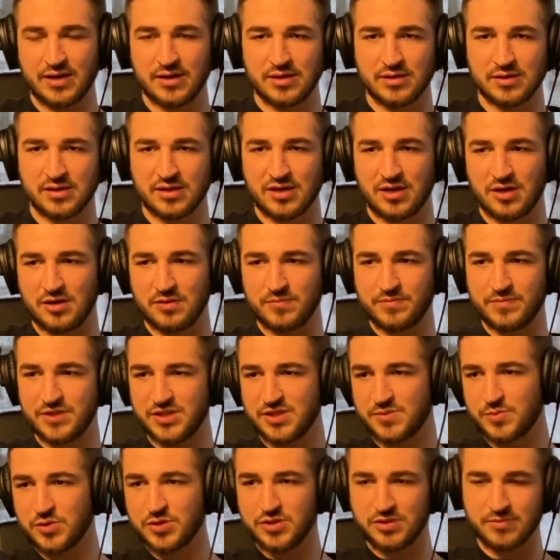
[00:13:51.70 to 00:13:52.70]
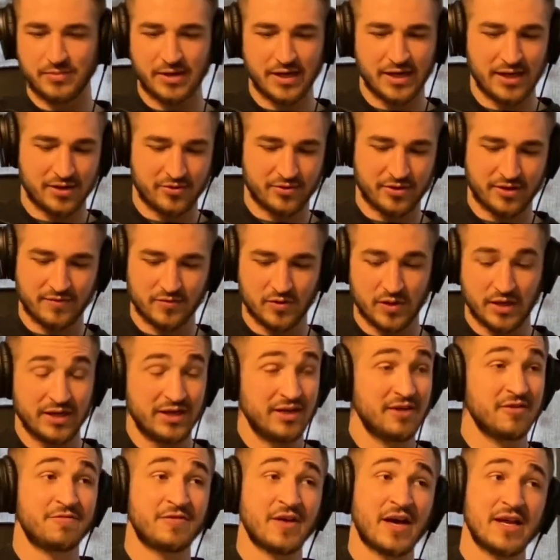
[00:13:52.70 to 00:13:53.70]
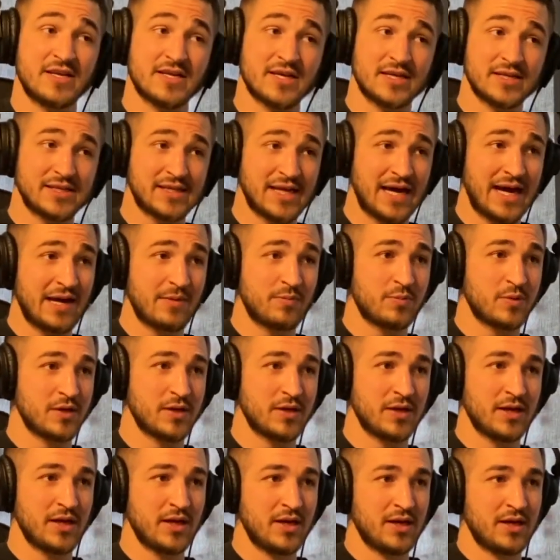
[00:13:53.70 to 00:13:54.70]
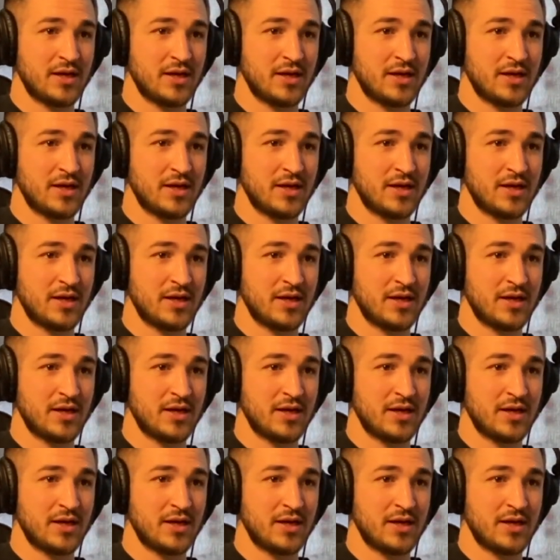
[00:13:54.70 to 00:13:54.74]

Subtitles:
call this person back, whatever, right? And if that does happen,